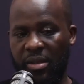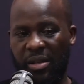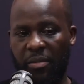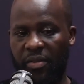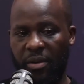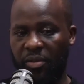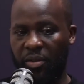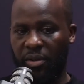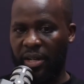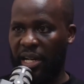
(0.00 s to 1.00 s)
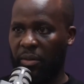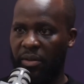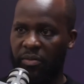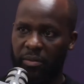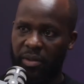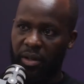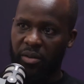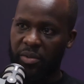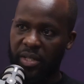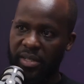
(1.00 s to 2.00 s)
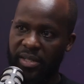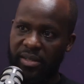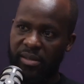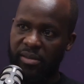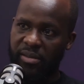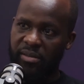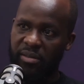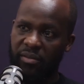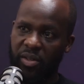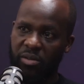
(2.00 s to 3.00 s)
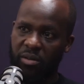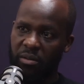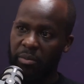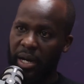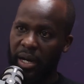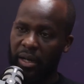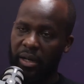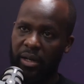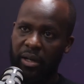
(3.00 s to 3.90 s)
of them ran away from their communities, never to go back.